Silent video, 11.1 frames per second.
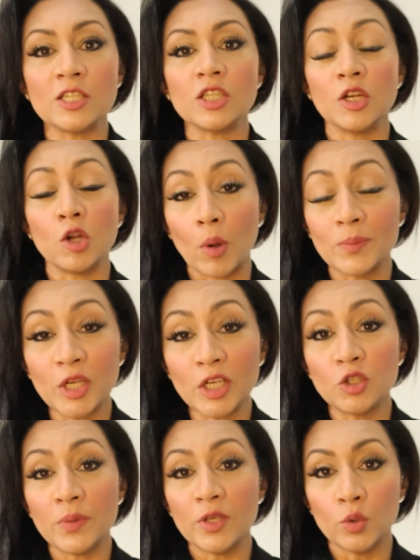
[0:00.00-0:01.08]
is an
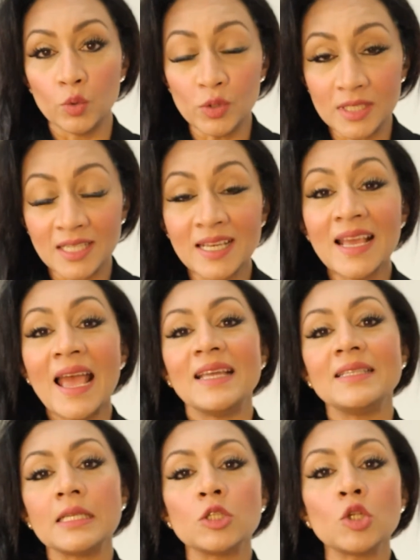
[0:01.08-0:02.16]
object to be used
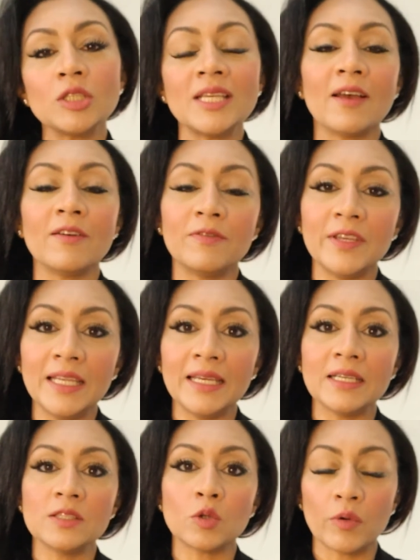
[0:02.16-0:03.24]
and does not have
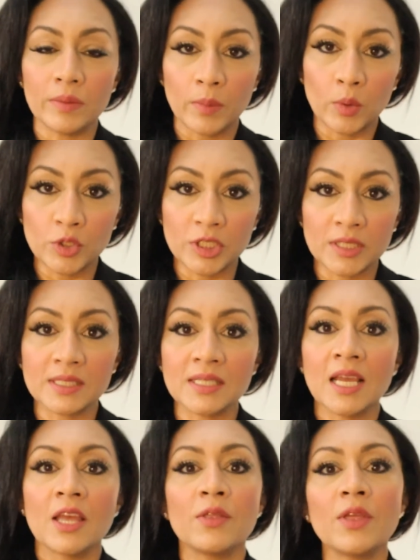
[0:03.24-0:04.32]
feelings or emotions.
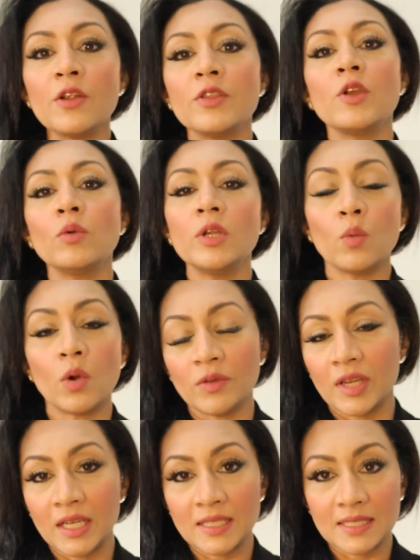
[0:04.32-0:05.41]
They are the only one
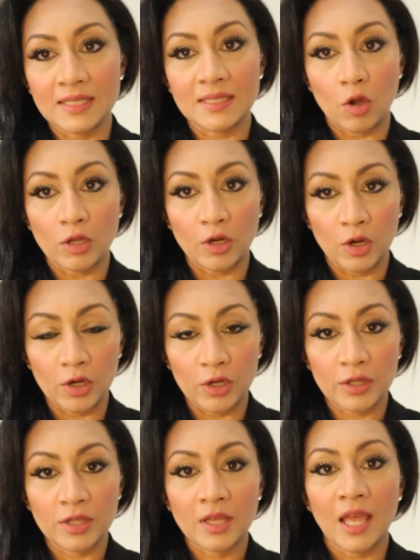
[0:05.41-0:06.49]
that exists on
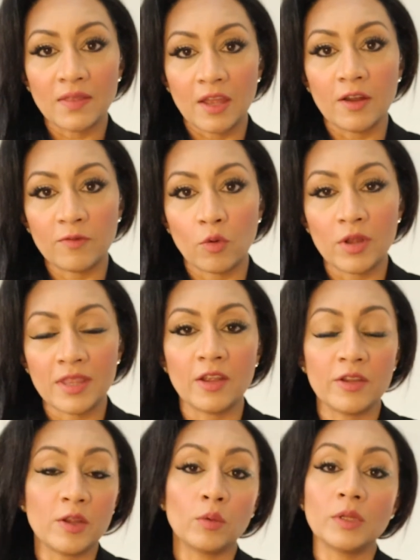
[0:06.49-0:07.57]
earth and therefore they
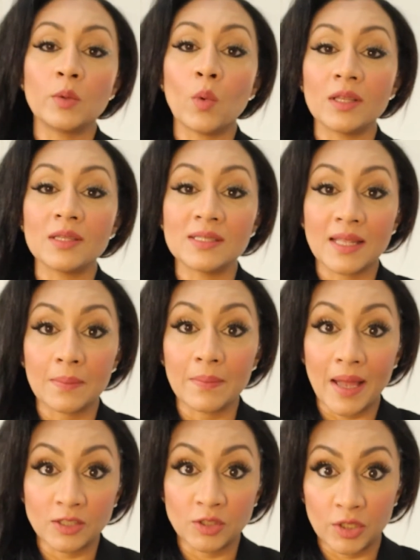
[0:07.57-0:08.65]
are the only ones that
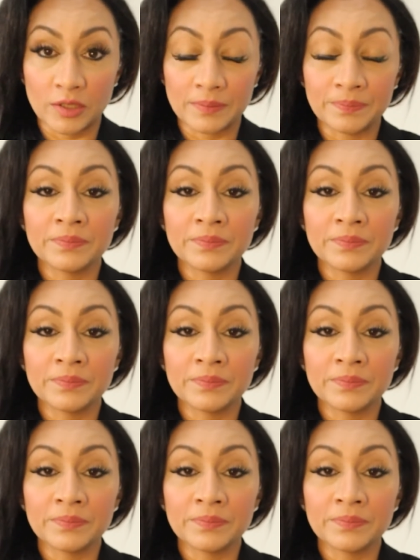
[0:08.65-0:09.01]
matter.